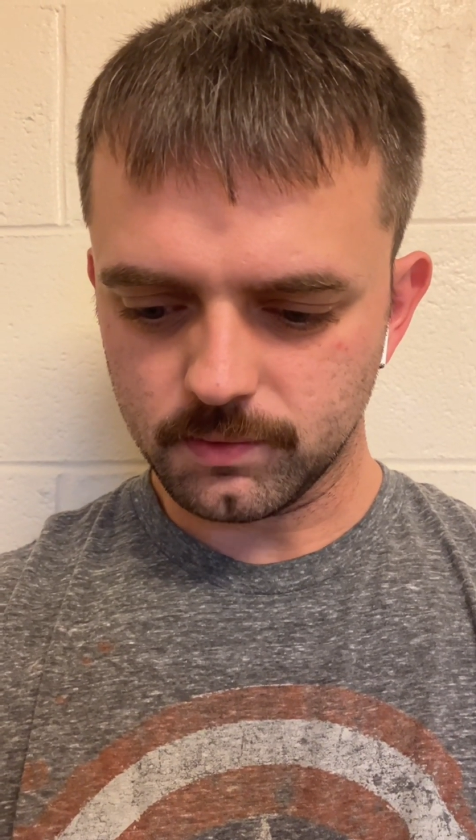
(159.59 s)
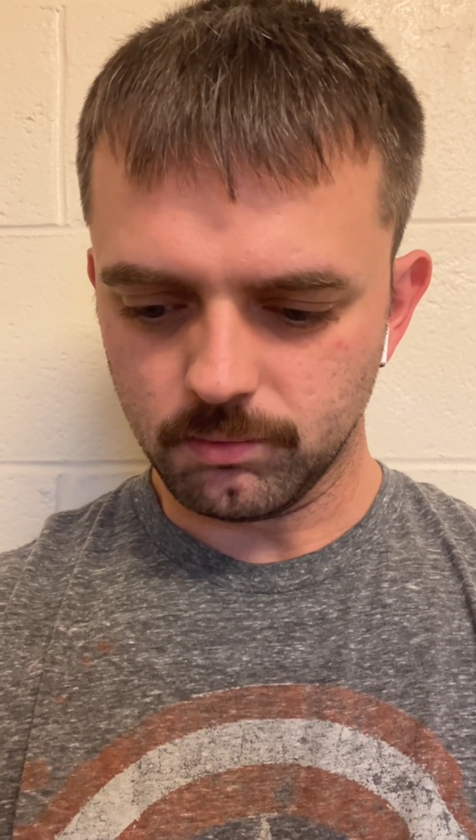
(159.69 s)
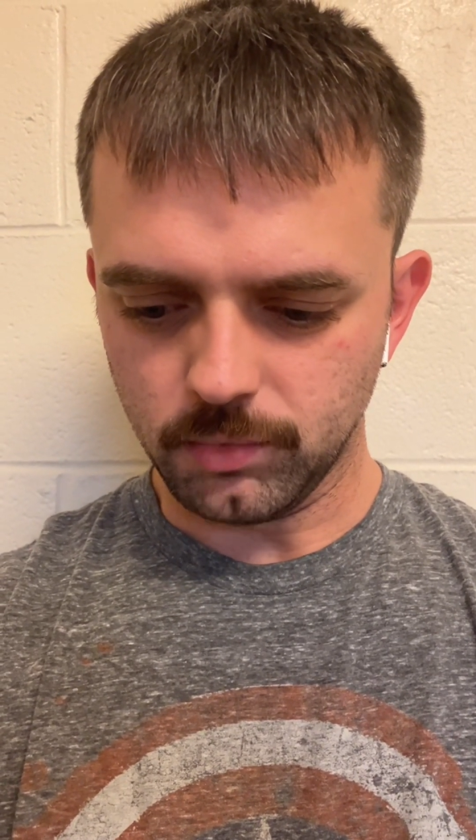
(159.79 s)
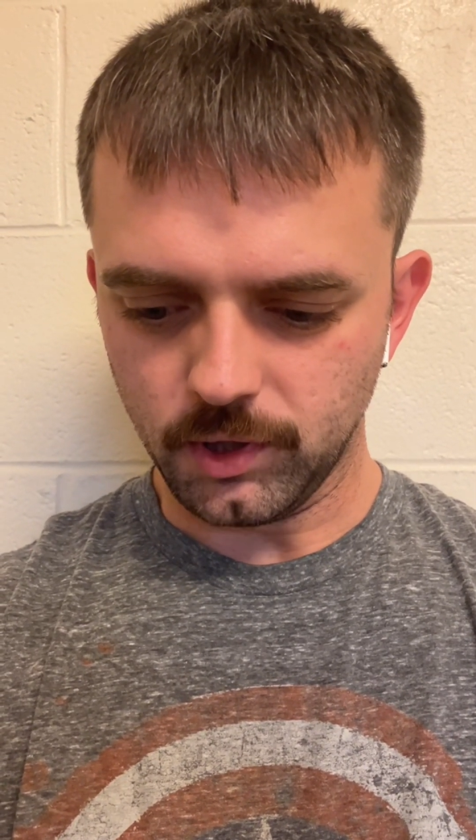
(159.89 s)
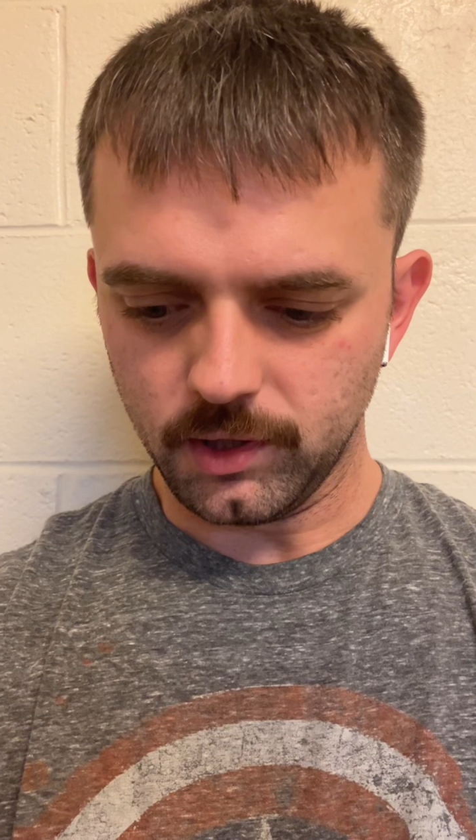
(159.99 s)

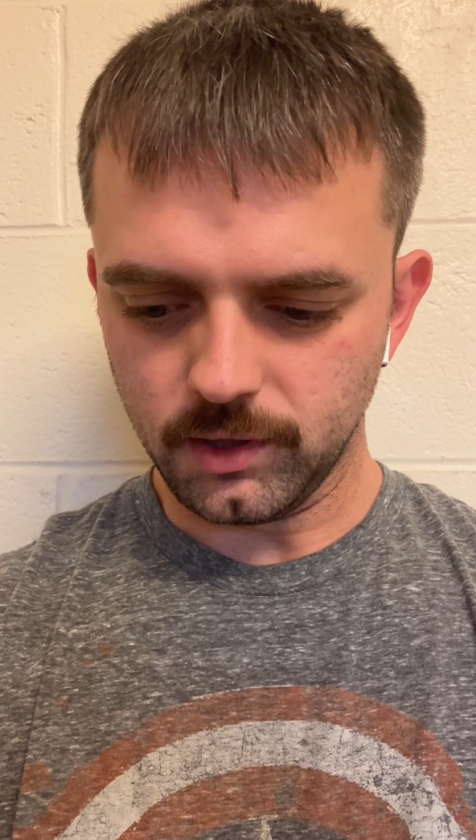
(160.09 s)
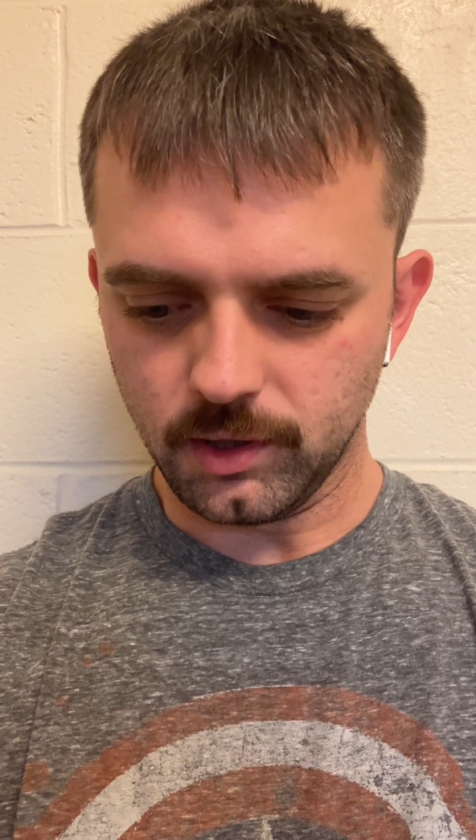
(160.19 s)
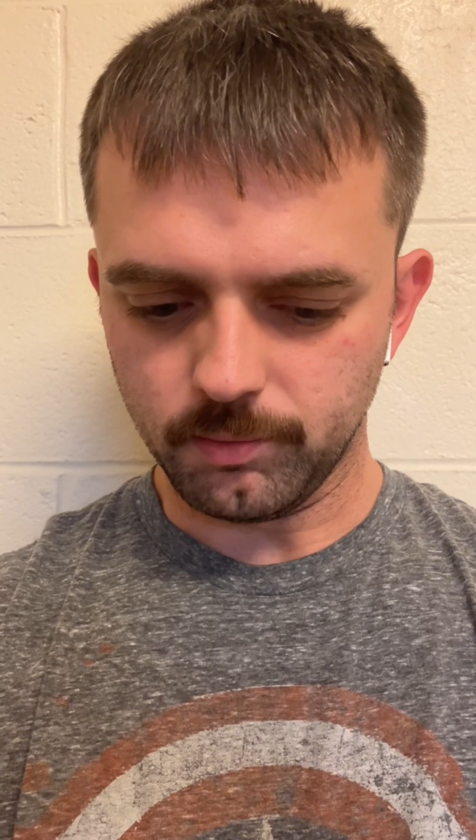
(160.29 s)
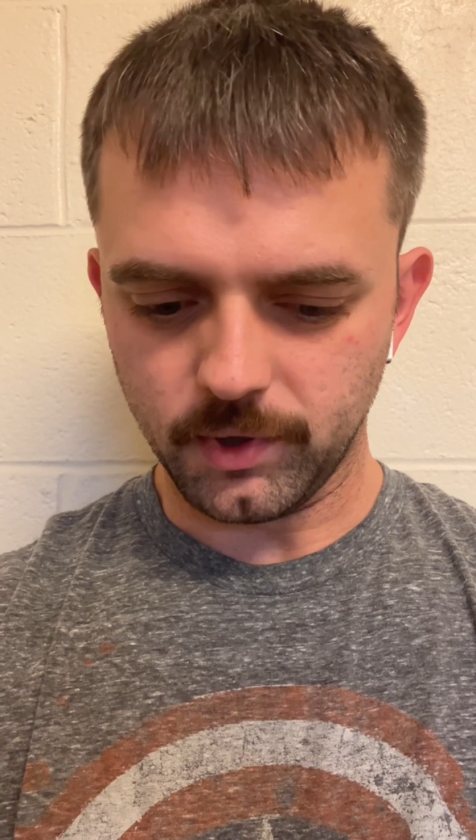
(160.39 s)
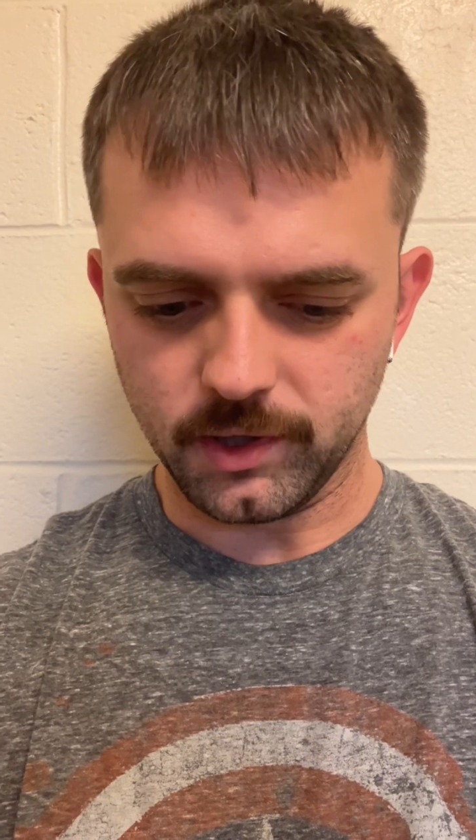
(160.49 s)
but
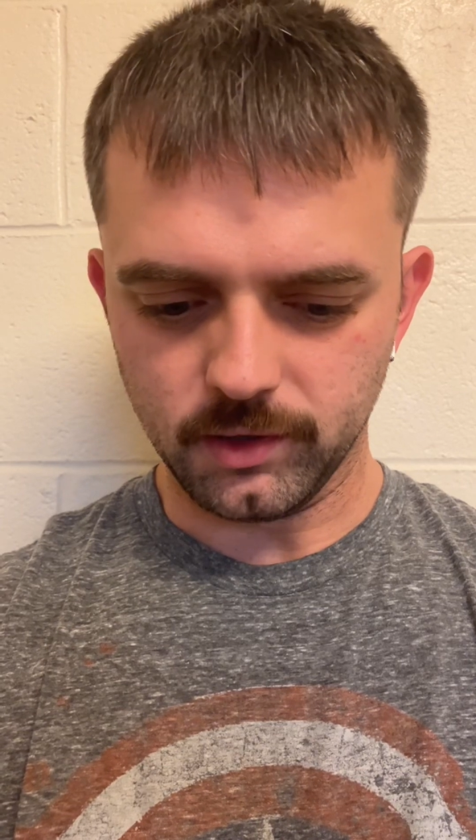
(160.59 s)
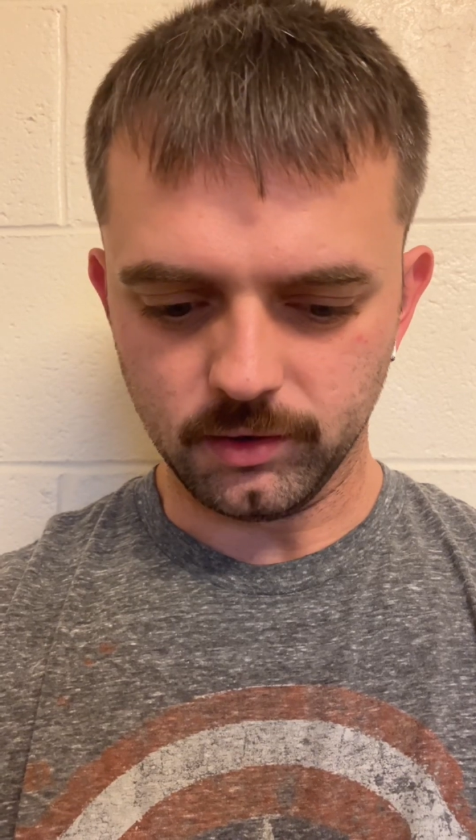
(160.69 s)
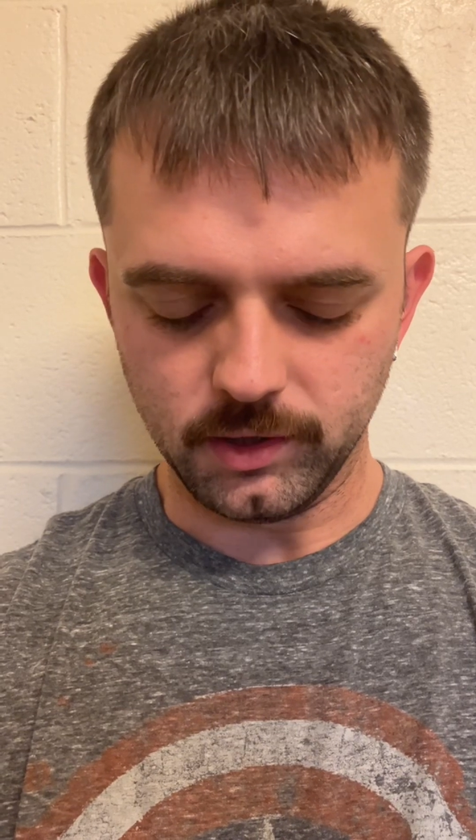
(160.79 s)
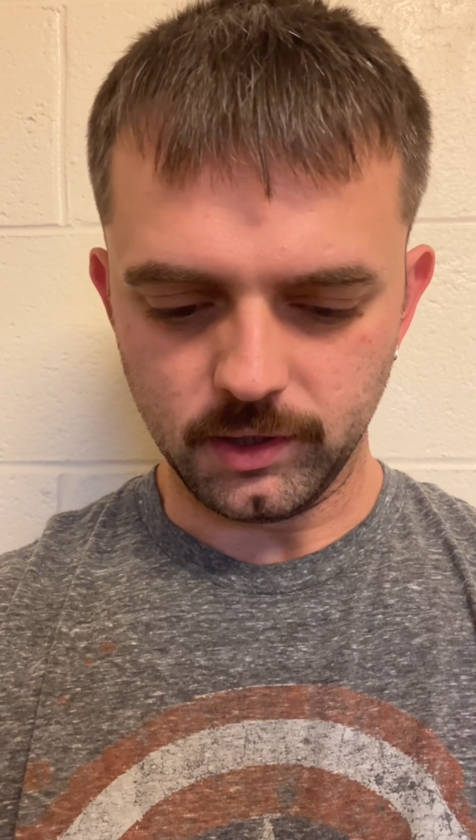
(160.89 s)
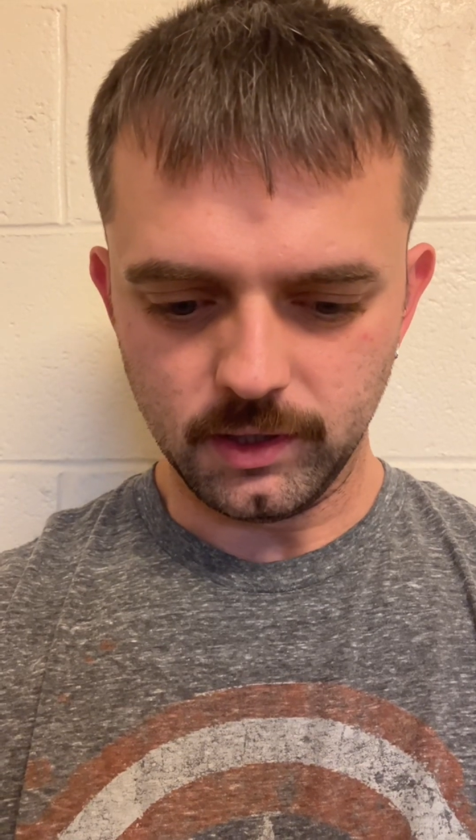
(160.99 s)

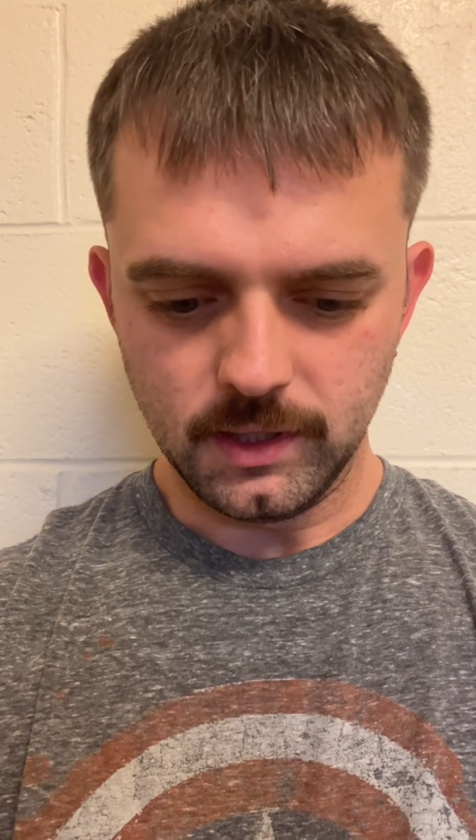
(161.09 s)
apparently